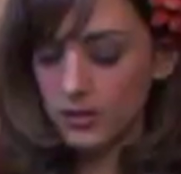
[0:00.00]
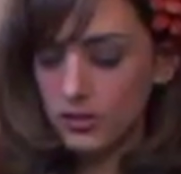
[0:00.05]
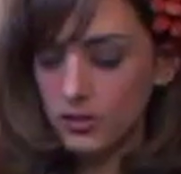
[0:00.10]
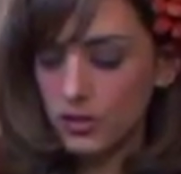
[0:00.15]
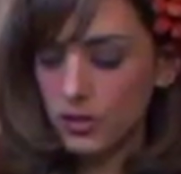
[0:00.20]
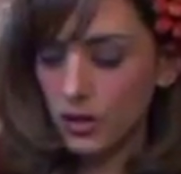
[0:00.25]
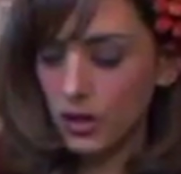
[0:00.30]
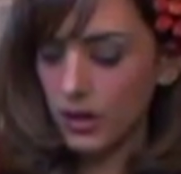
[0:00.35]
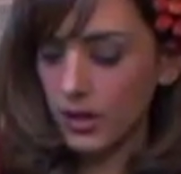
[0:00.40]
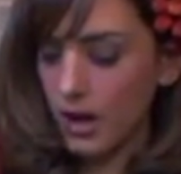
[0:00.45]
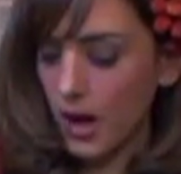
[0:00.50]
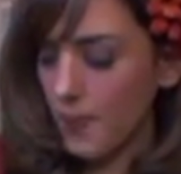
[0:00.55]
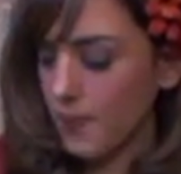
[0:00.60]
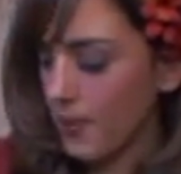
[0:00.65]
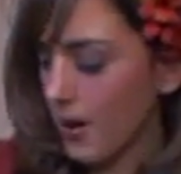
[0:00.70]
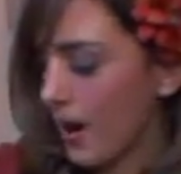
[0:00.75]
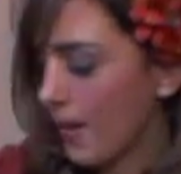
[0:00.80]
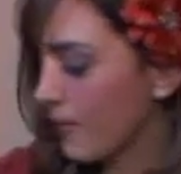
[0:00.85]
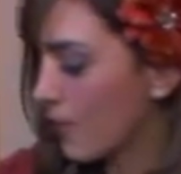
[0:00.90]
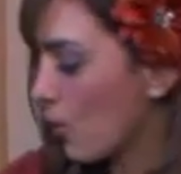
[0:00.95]
stir it up.
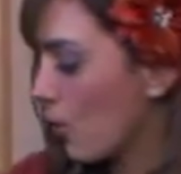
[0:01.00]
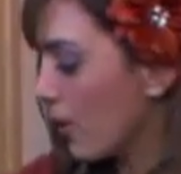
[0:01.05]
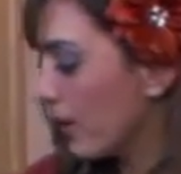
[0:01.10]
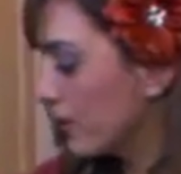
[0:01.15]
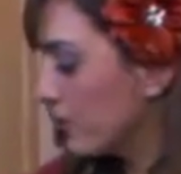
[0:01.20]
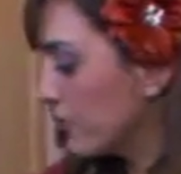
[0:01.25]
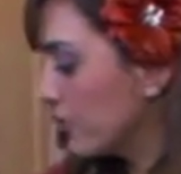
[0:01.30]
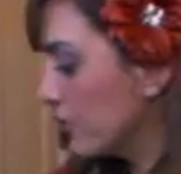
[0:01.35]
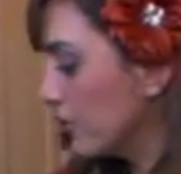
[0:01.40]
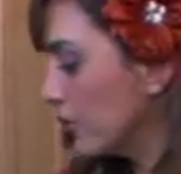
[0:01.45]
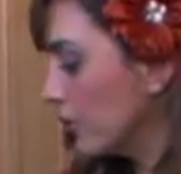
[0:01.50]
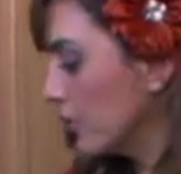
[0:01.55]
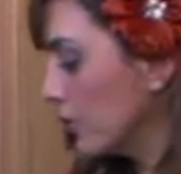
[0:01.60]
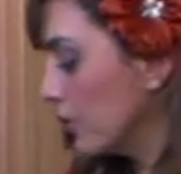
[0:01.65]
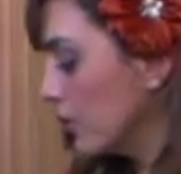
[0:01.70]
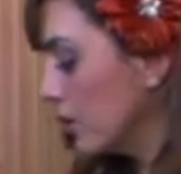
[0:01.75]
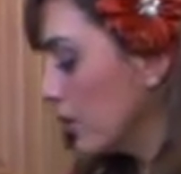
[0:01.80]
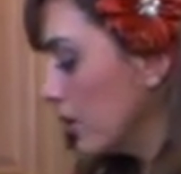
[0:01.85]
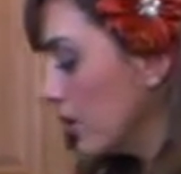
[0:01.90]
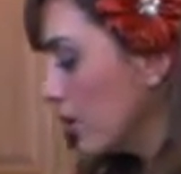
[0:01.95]
I'm going
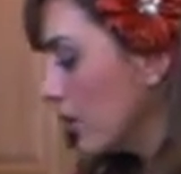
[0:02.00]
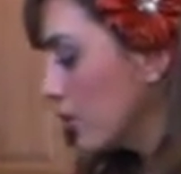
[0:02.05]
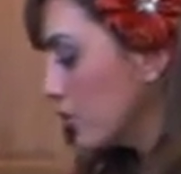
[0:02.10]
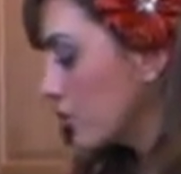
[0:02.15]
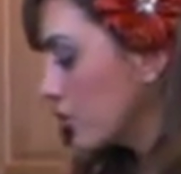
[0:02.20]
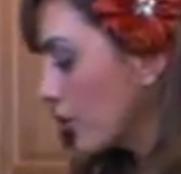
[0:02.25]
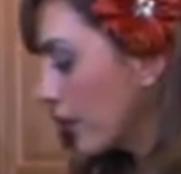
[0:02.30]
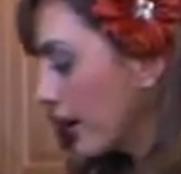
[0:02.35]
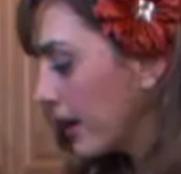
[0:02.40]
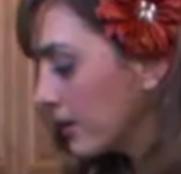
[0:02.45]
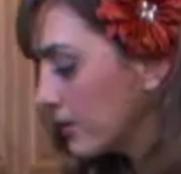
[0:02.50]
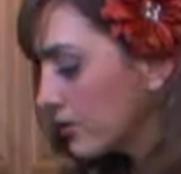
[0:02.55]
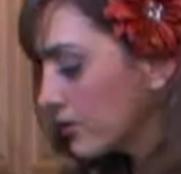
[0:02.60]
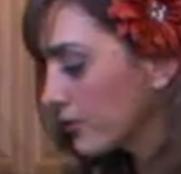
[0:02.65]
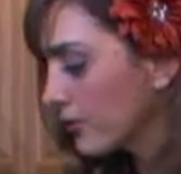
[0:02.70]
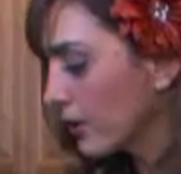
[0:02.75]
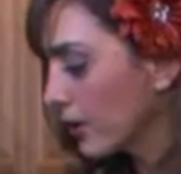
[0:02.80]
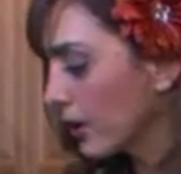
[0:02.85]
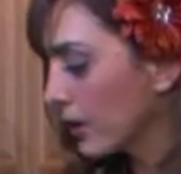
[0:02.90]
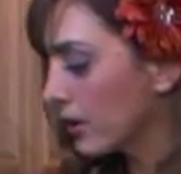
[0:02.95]
to
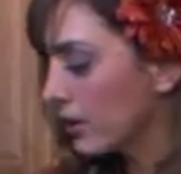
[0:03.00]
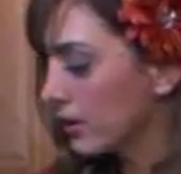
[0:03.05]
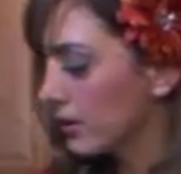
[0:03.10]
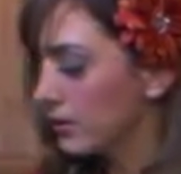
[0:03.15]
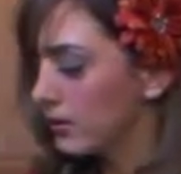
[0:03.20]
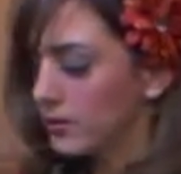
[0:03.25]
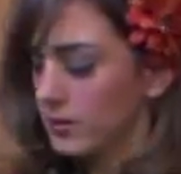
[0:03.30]
transfer,